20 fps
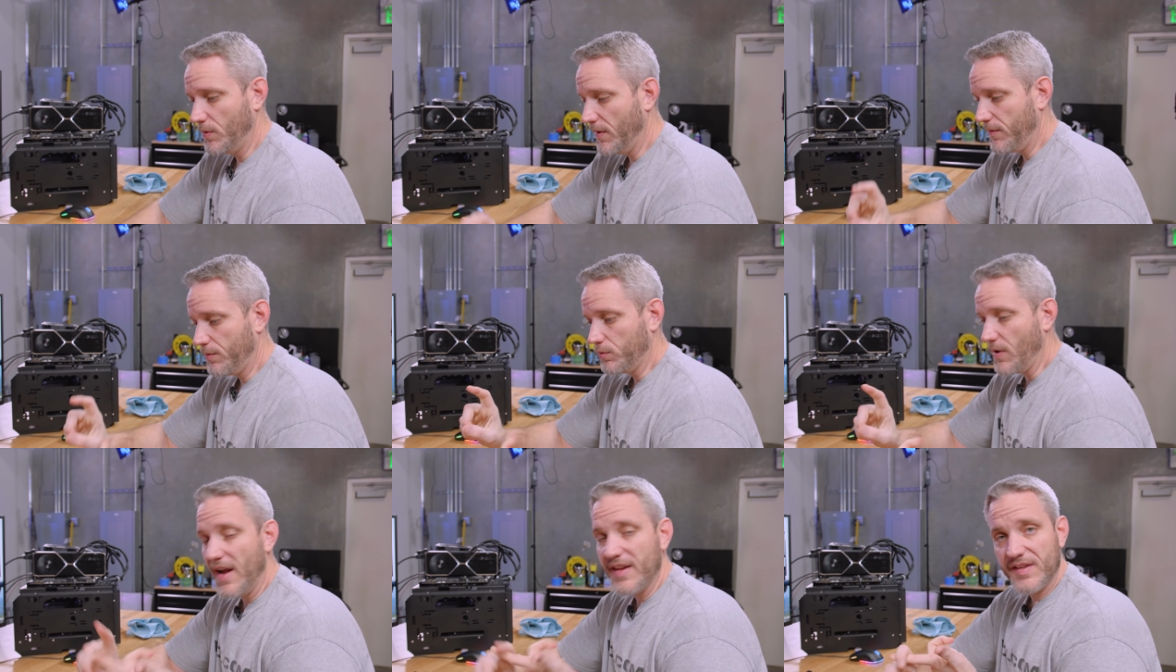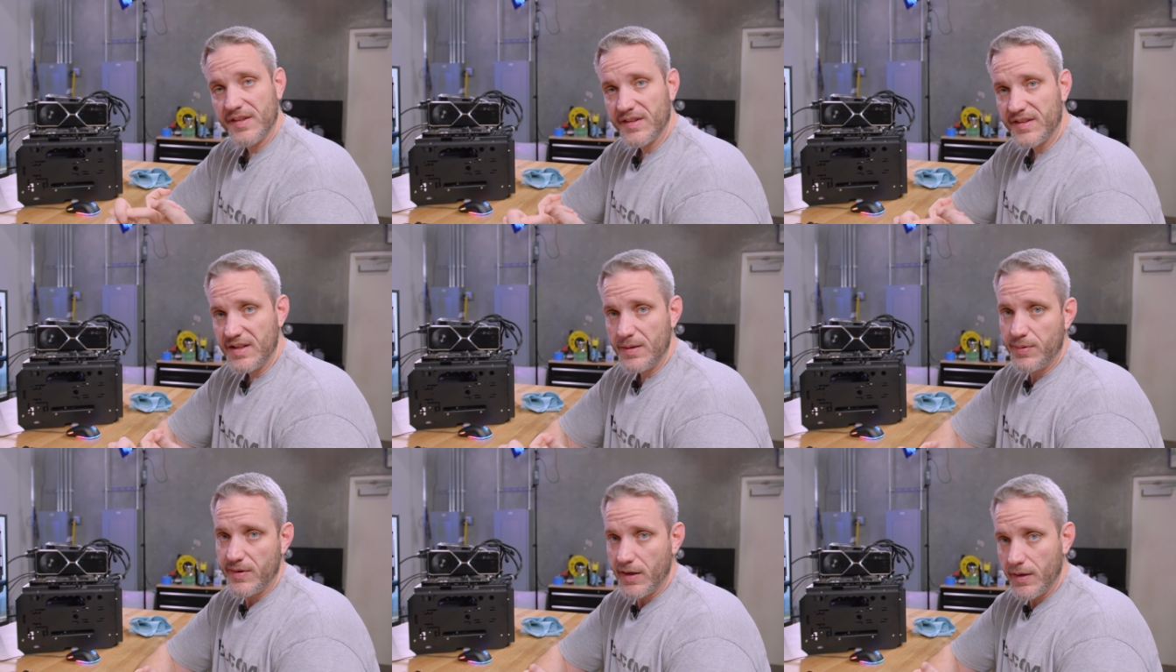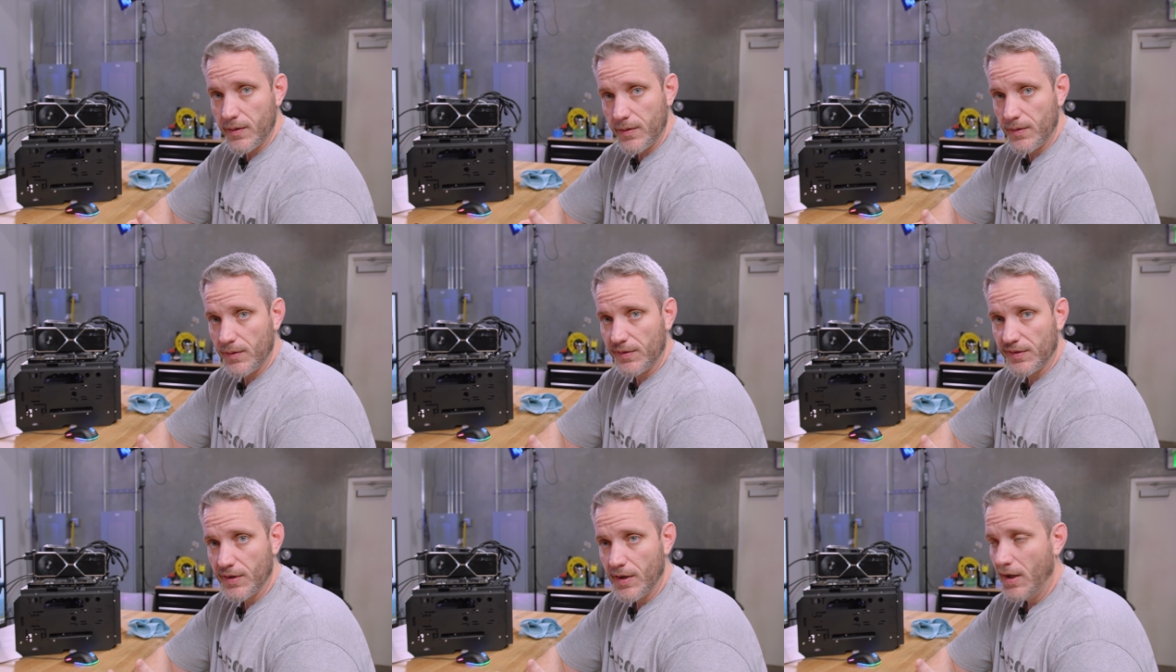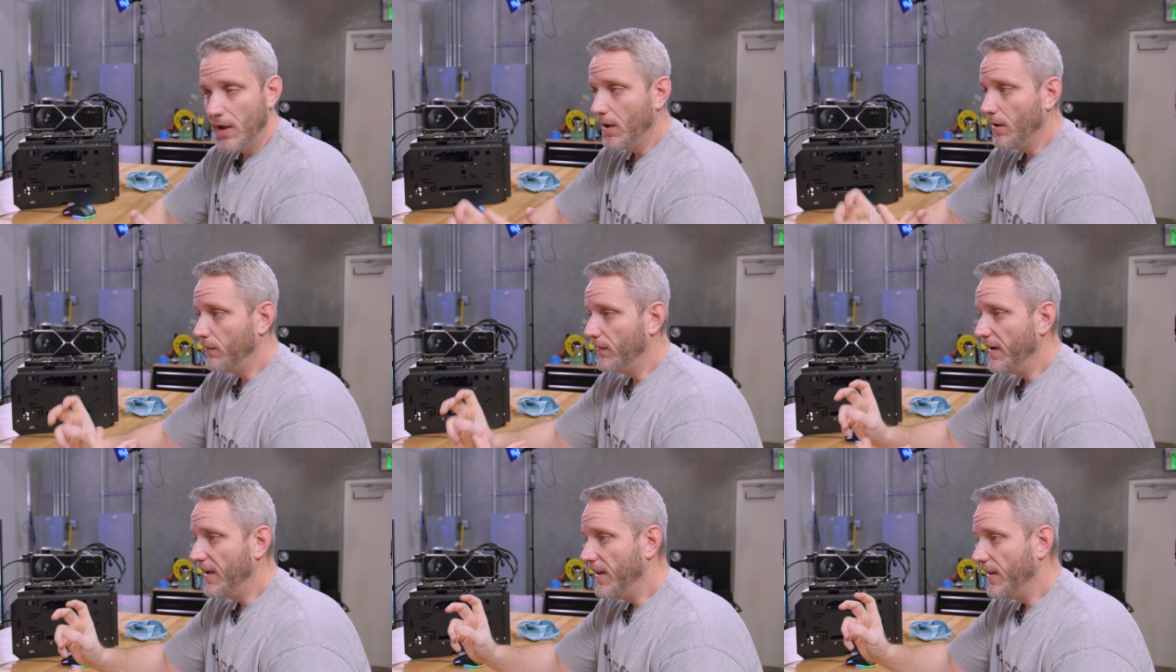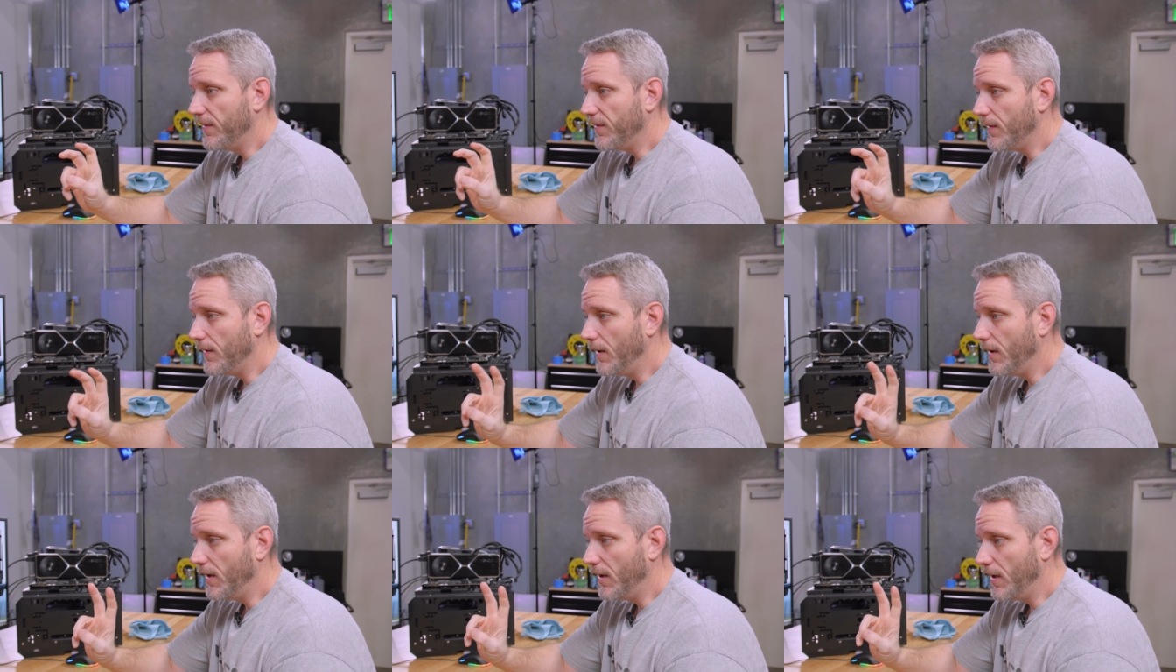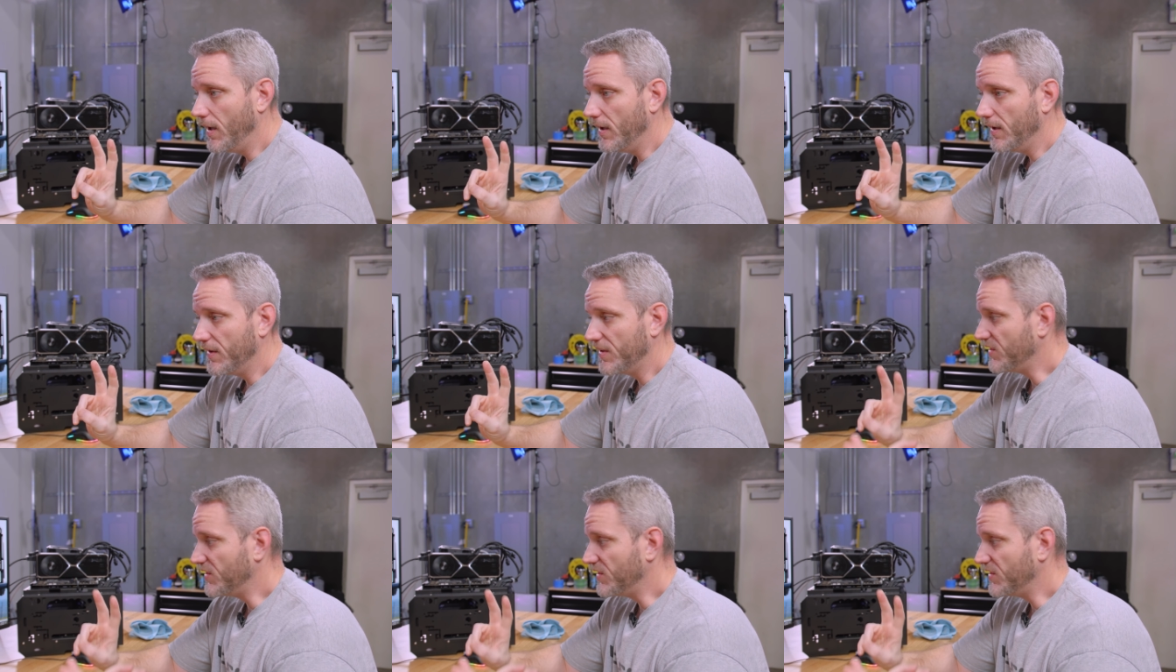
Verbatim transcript: with Ryzen CPUs, with uh,